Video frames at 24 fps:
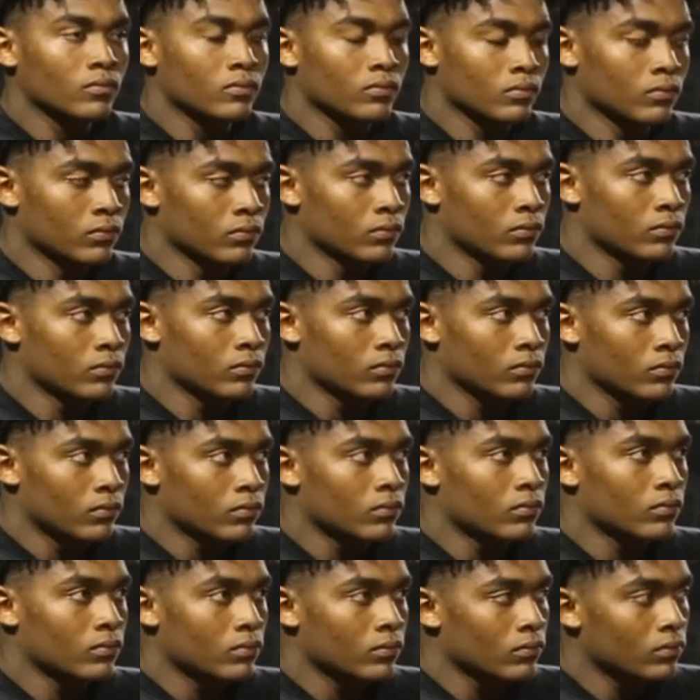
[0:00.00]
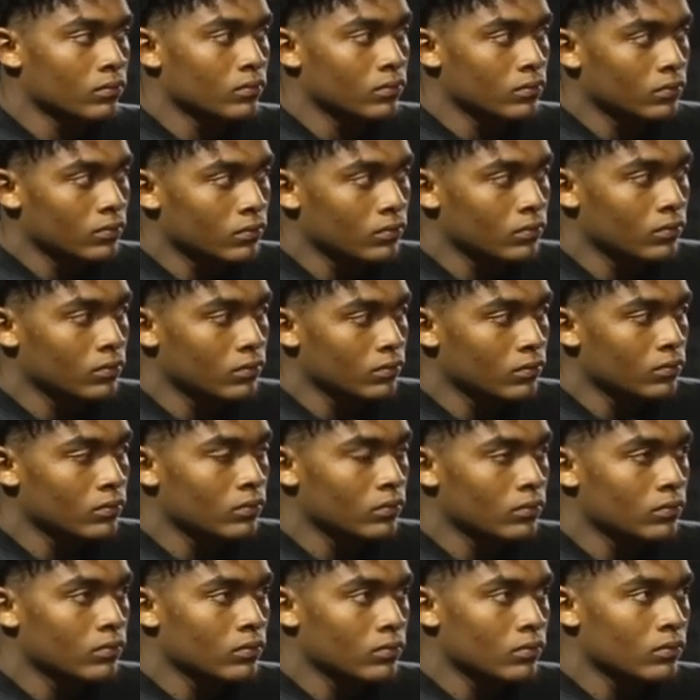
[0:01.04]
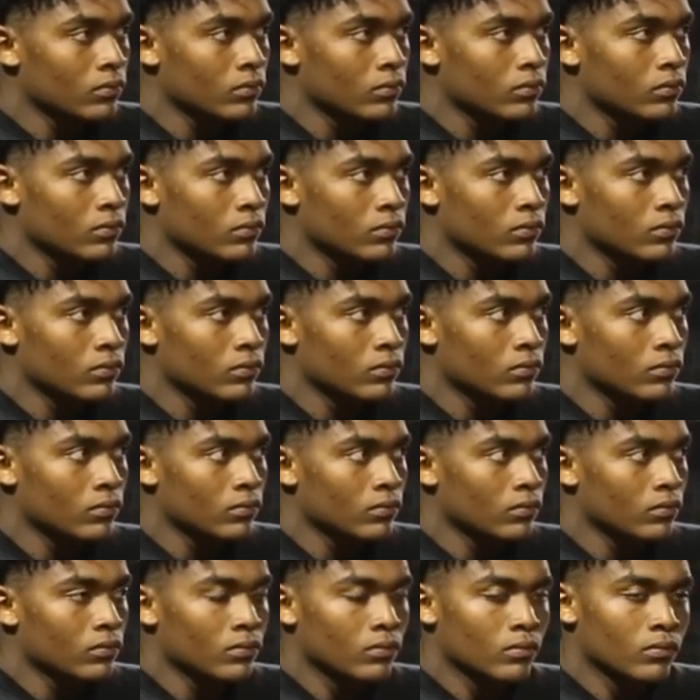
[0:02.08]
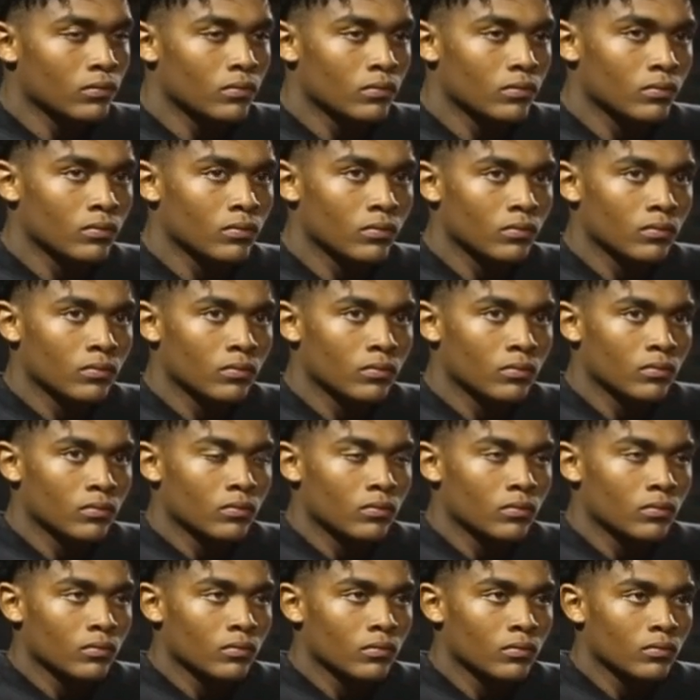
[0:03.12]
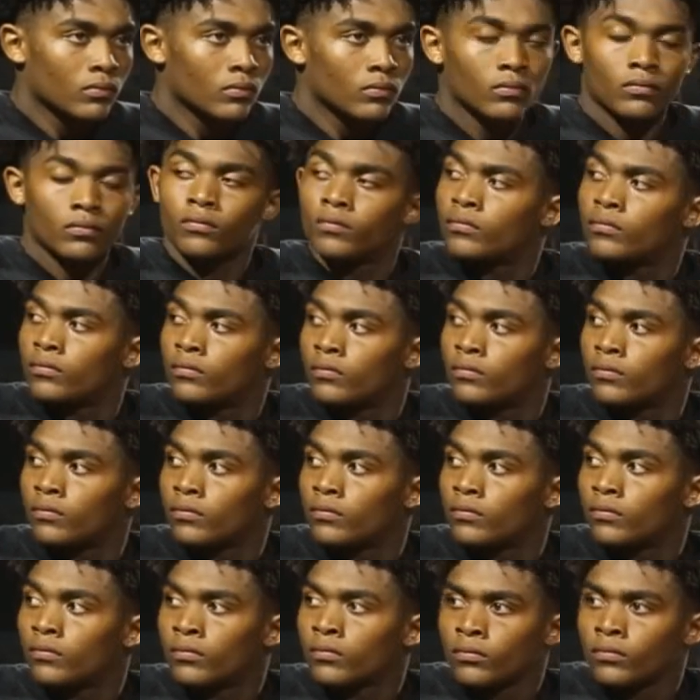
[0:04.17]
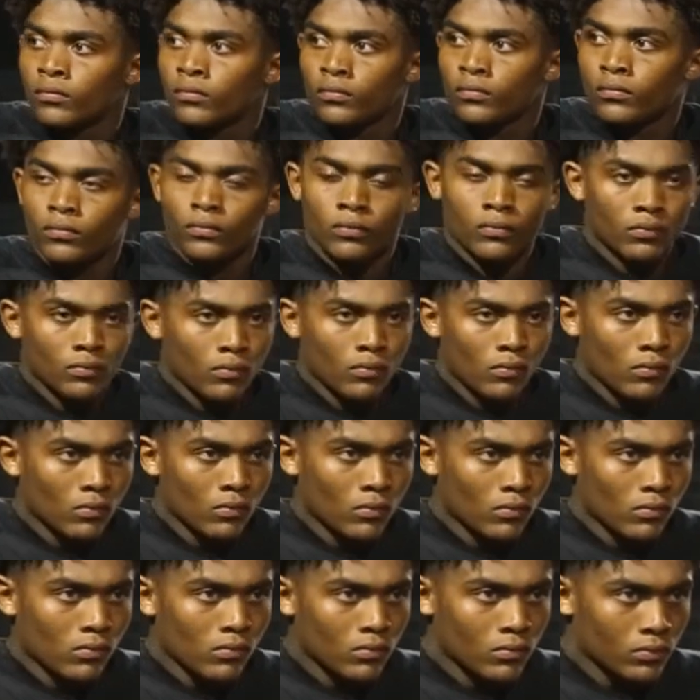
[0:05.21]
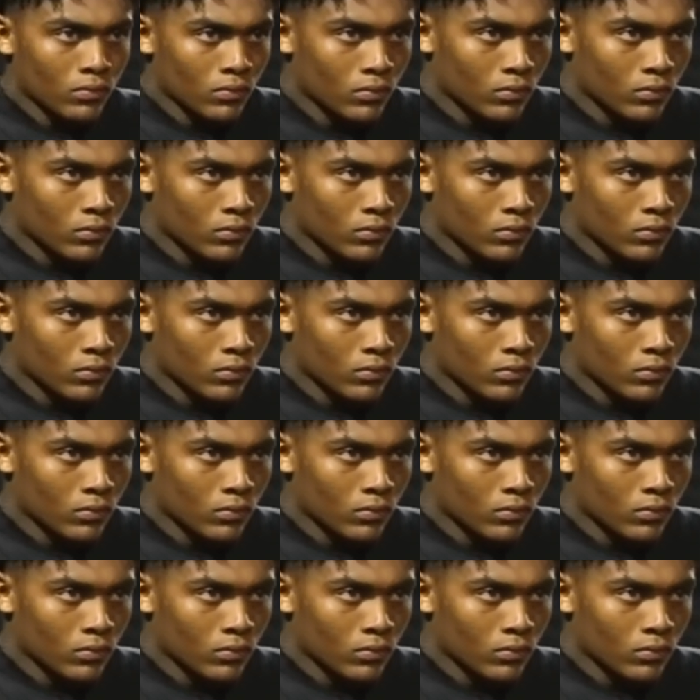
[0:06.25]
This person isn't speaking.